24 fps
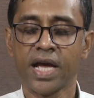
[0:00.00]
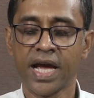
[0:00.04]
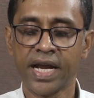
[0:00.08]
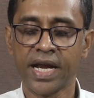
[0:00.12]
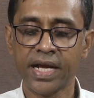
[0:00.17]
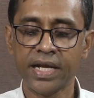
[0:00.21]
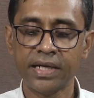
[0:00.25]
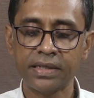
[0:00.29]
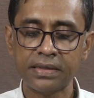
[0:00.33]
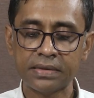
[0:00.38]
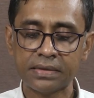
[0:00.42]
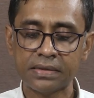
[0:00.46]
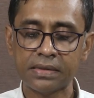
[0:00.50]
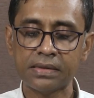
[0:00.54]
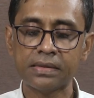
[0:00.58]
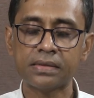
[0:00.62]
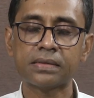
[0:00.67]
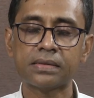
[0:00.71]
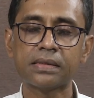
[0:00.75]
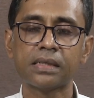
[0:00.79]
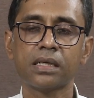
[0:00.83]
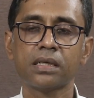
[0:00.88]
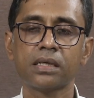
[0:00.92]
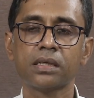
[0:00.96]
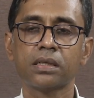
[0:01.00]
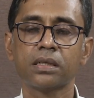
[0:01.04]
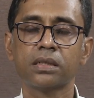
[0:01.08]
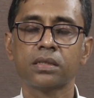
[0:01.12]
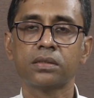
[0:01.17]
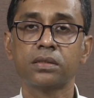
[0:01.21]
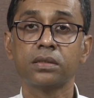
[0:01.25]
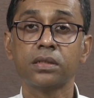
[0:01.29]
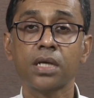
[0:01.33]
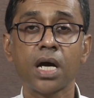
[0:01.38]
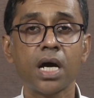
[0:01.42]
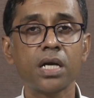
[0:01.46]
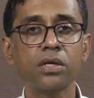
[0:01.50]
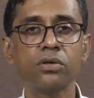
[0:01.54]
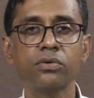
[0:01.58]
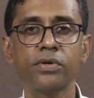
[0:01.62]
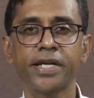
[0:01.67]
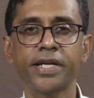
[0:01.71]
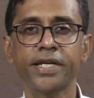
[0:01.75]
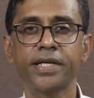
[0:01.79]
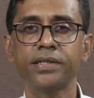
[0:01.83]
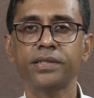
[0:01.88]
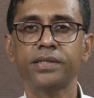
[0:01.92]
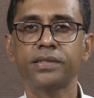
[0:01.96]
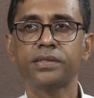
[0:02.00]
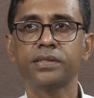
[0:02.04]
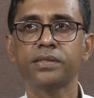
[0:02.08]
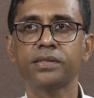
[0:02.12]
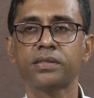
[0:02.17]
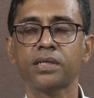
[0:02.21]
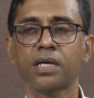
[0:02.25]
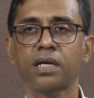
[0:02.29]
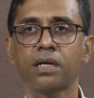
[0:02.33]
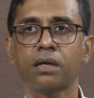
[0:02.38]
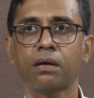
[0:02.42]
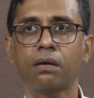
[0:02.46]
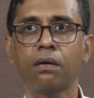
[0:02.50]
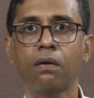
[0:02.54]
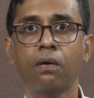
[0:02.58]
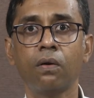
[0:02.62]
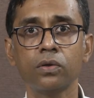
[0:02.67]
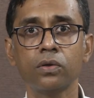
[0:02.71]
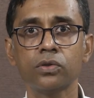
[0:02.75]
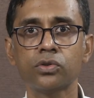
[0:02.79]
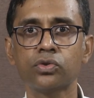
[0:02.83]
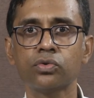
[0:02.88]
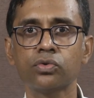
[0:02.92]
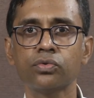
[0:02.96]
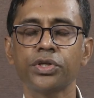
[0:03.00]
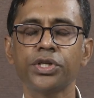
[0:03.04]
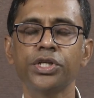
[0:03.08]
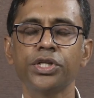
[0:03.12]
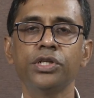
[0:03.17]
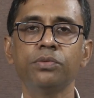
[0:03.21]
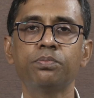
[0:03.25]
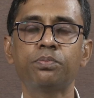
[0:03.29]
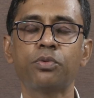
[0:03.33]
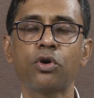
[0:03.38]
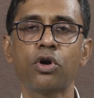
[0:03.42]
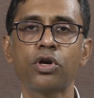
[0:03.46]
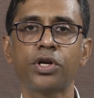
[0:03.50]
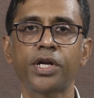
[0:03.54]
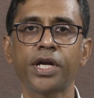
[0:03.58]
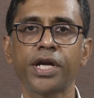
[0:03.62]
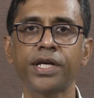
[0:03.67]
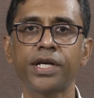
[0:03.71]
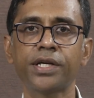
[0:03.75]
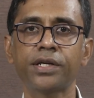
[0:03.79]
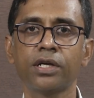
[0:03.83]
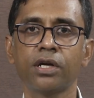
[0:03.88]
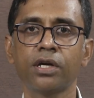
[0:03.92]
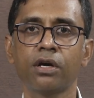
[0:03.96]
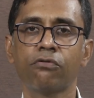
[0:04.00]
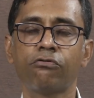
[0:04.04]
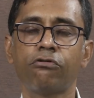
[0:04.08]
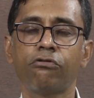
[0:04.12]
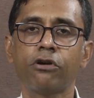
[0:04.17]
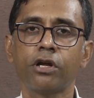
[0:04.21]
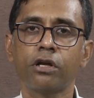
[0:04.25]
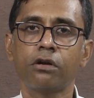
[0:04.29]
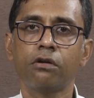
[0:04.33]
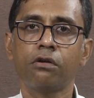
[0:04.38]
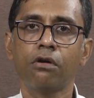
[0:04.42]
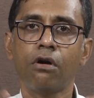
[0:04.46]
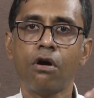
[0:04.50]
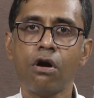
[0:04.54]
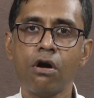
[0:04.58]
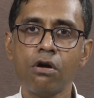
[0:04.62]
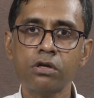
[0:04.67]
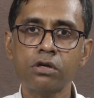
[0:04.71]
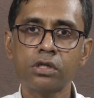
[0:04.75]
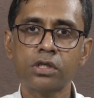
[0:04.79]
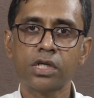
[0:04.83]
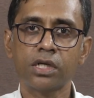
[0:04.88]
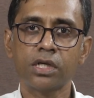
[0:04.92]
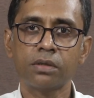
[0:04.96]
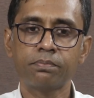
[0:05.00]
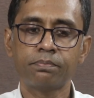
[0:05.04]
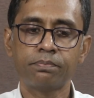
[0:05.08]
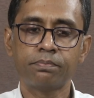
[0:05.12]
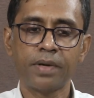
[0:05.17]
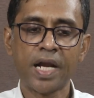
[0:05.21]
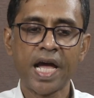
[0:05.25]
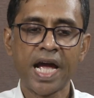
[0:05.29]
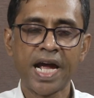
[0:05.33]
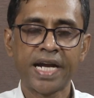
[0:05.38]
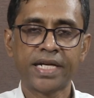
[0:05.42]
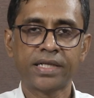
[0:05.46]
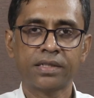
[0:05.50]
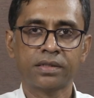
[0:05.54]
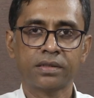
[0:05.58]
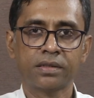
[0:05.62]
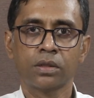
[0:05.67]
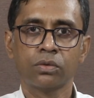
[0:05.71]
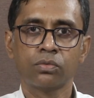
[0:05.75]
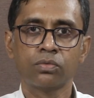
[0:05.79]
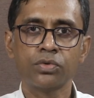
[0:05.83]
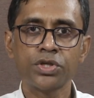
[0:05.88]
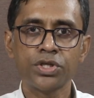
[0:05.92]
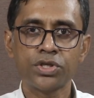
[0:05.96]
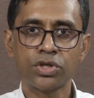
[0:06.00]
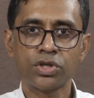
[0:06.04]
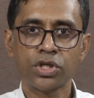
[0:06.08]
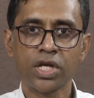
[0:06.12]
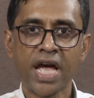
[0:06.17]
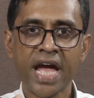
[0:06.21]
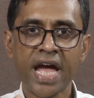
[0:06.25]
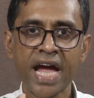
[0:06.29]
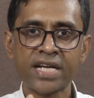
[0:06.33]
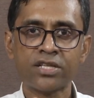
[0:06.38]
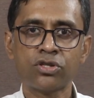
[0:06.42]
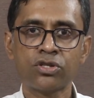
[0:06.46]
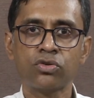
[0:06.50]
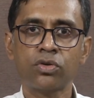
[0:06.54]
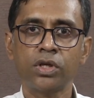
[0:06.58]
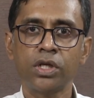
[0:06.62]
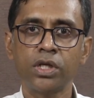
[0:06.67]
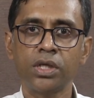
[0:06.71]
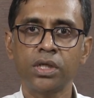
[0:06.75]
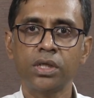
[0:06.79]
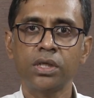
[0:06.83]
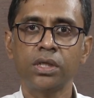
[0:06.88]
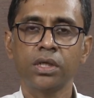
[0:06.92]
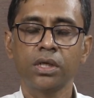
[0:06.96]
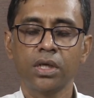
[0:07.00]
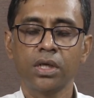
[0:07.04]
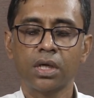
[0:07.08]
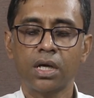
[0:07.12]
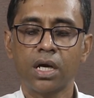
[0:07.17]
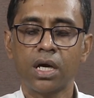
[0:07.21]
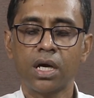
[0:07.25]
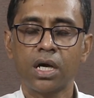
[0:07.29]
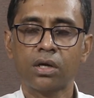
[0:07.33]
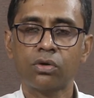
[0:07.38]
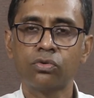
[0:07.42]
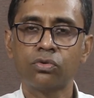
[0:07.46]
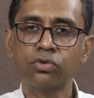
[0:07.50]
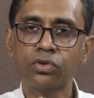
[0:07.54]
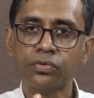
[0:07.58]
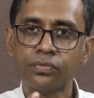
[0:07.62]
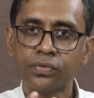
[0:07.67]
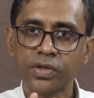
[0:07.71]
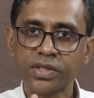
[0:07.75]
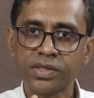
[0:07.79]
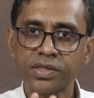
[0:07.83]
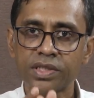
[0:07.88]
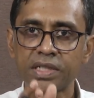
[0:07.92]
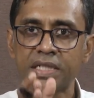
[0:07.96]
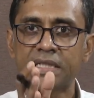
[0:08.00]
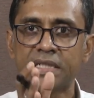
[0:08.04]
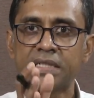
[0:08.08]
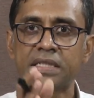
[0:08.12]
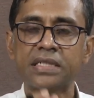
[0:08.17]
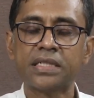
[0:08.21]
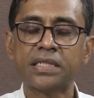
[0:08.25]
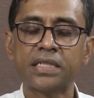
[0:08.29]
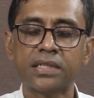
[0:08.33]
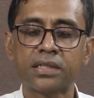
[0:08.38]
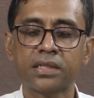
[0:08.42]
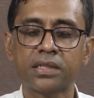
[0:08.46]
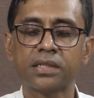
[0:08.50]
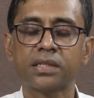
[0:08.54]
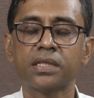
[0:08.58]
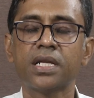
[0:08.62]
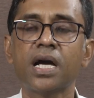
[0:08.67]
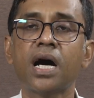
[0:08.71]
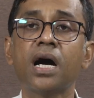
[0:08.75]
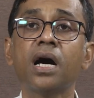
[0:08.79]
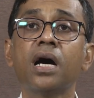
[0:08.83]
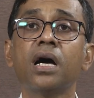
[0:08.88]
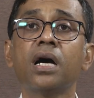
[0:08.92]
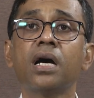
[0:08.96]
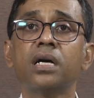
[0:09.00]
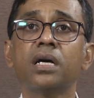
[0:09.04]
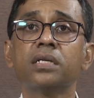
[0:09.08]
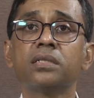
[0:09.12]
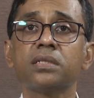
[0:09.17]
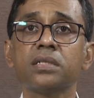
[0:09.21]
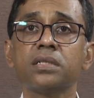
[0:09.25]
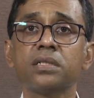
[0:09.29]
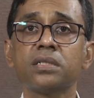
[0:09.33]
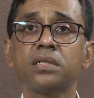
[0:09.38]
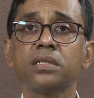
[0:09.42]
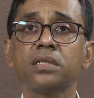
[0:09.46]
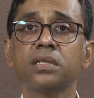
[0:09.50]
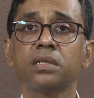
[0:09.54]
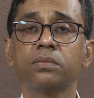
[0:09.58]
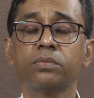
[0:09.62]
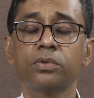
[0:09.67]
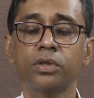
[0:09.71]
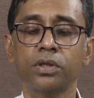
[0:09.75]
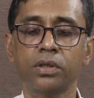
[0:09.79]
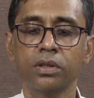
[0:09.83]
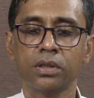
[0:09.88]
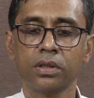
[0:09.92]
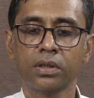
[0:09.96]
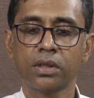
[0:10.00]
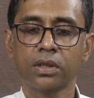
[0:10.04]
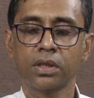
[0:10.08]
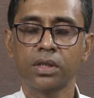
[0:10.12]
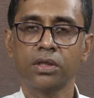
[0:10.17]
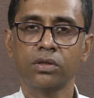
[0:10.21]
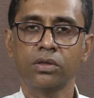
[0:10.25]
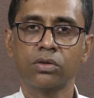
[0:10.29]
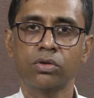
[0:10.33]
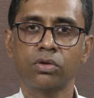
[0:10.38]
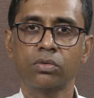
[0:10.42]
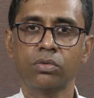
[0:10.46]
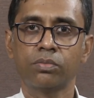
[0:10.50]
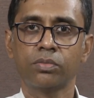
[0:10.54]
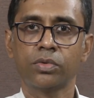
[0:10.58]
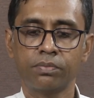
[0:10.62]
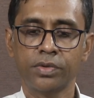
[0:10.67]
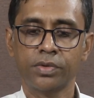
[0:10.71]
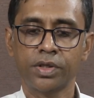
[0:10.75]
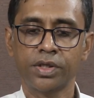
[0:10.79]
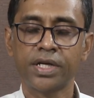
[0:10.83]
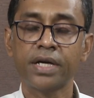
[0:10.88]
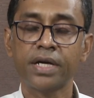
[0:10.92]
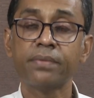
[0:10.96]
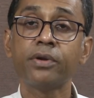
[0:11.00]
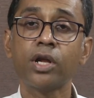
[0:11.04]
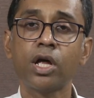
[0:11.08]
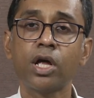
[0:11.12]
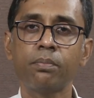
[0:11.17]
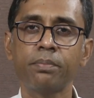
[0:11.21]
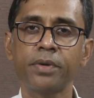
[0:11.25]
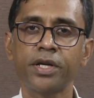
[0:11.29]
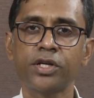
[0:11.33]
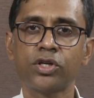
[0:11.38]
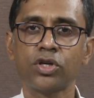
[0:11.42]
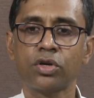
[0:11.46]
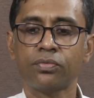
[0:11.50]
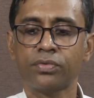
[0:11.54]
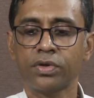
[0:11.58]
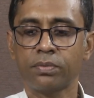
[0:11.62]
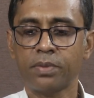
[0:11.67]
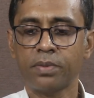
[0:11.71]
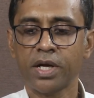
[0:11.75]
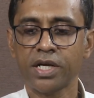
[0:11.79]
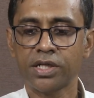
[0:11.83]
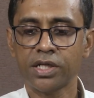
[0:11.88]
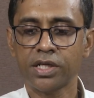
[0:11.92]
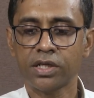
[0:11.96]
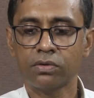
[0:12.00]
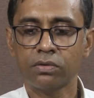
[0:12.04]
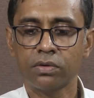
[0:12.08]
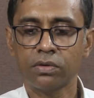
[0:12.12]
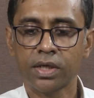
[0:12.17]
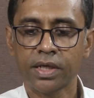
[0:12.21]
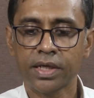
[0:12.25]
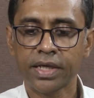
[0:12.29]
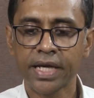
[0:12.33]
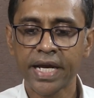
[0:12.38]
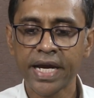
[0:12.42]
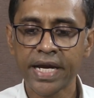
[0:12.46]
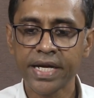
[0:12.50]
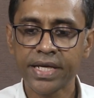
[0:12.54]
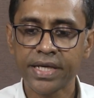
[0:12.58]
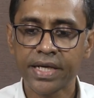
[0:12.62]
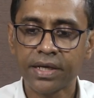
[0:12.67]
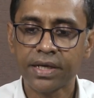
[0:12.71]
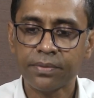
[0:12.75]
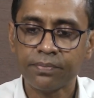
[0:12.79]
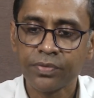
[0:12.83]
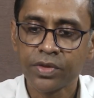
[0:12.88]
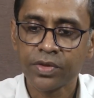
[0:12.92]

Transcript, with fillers: analysis, scenario analysis are also important for a long term plan which actually uh, could facilitate the sustainable you know development of a particular area.